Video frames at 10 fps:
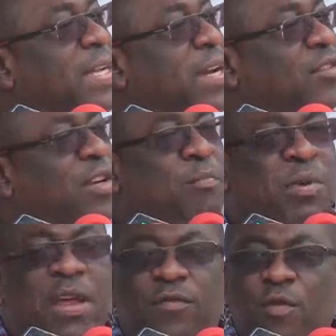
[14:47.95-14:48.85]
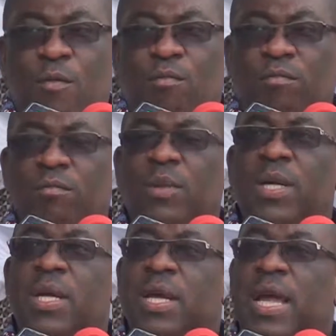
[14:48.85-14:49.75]
terrestrial platform,
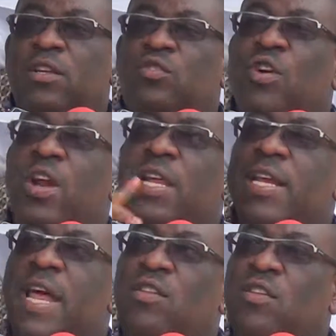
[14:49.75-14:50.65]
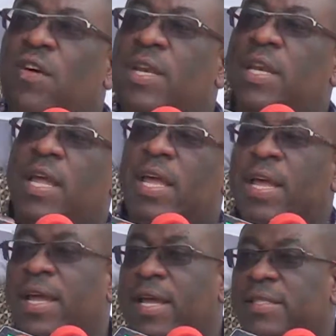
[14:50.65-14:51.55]
ensuring that you are on
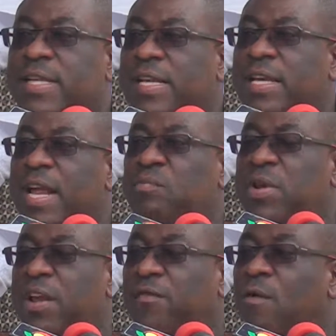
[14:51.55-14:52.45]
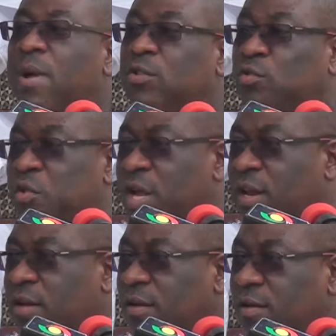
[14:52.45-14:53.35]
the satellite platform as
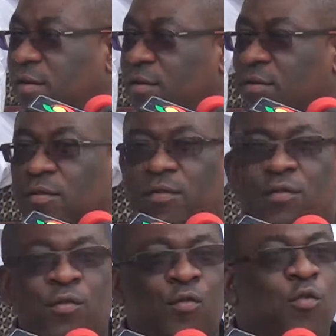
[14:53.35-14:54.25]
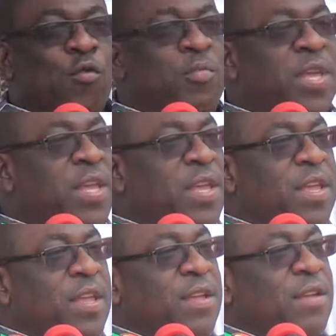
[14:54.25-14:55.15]
well, will be
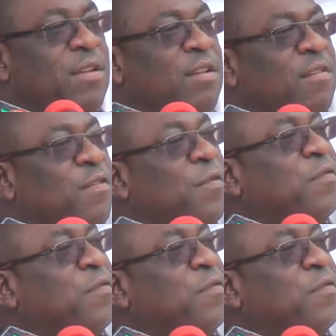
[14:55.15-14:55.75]
for